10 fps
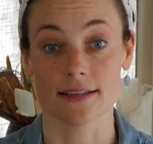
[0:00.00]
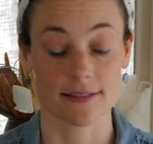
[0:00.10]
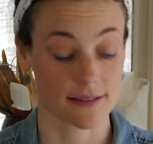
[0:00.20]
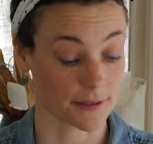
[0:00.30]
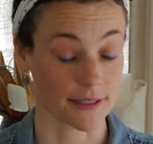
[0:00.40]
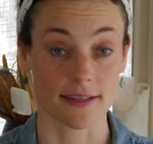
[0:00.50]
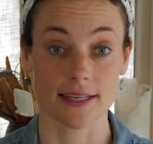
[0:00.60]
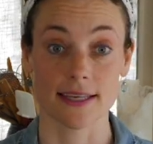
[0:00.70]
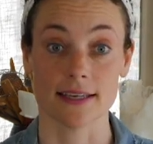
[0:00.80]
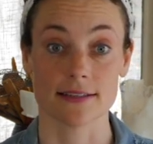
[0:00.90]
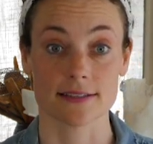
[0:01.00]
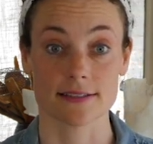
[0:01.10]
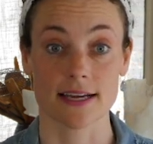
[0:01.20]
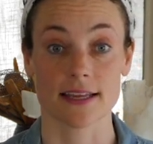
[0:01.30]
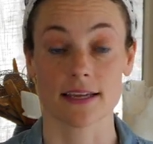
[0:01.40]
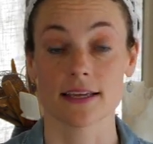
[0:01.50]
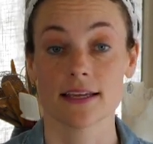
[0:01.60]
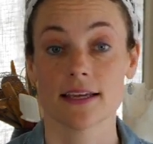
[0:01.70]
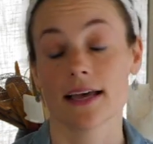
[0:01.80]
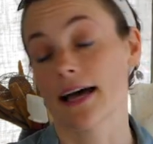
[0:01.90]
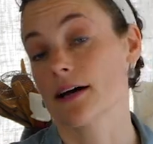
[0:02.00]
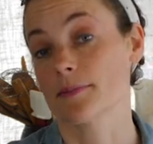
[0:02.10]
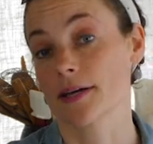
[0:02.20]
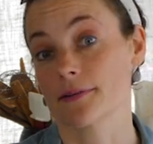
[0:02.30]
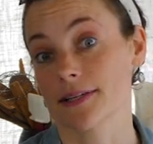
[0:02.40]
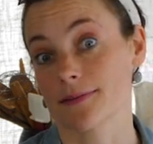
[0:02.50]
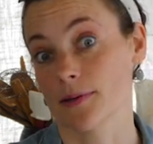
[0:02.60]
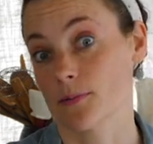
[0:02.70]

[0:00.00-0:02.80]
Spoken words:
That's really the key in deciding how to make a recipe